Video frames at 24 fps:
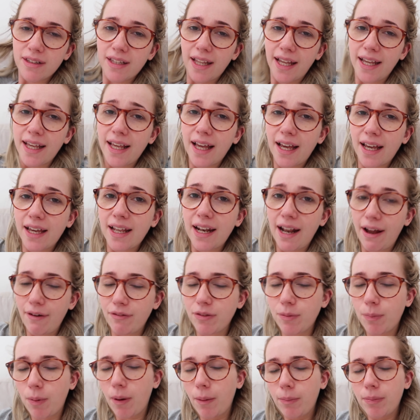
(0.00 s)
like, I can
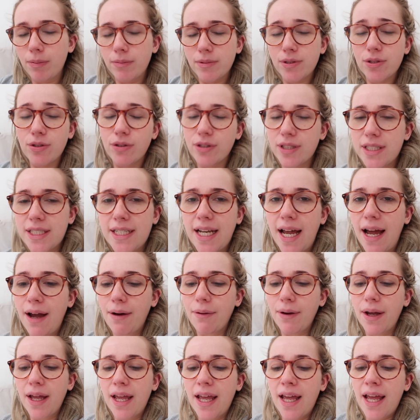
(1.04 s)
have the problem sorted
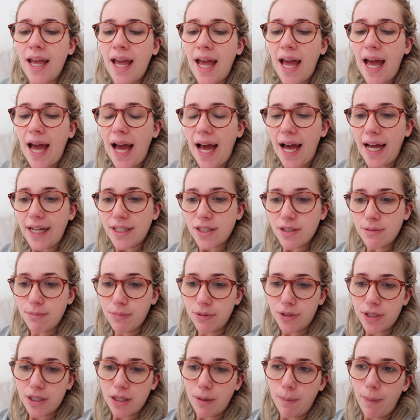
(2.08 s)
out. I had
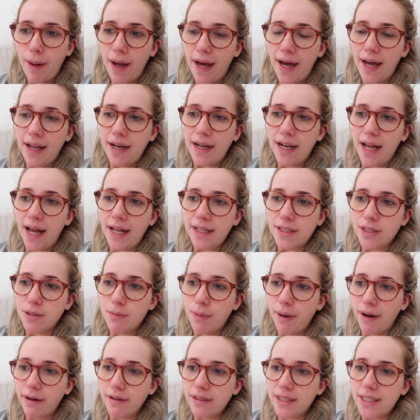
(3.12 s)
some Buscopan and
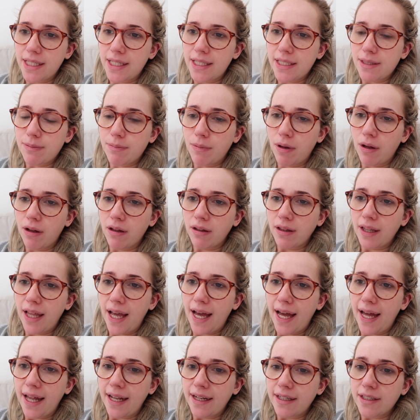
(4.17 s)
some paracetamol
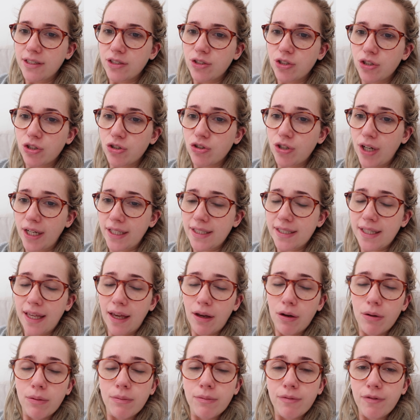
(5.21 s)
and just tried to
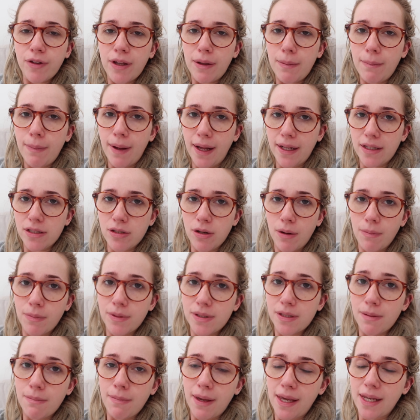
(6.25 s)
get comfy in bed. Tom
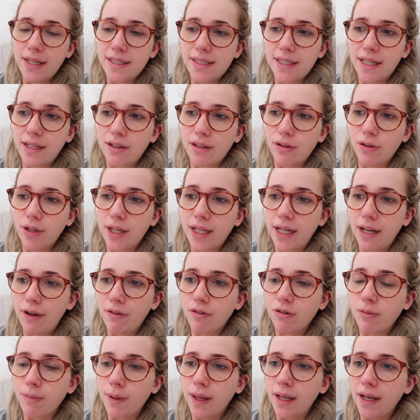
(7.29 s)
was amazing looking
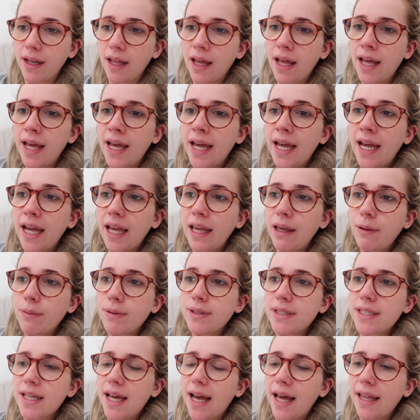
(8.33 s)
after me, and
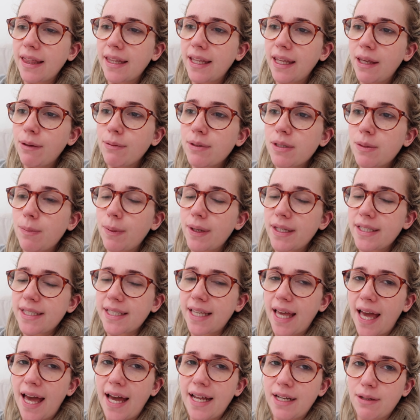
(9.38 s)
I think he was a bit
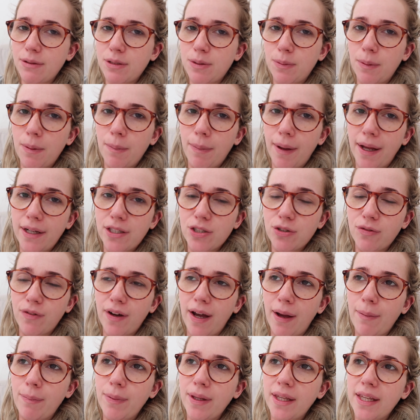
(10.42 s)
scared, he was a bit
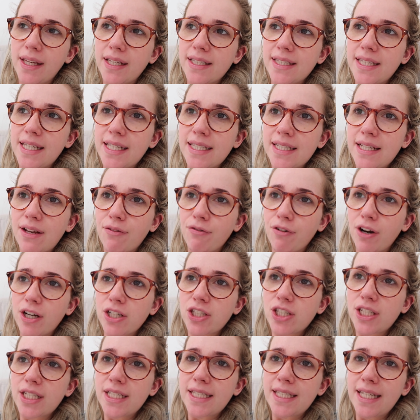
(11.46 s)
petrified because he's never
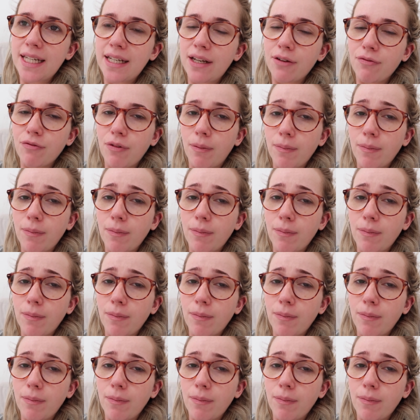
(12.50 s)
actually seen it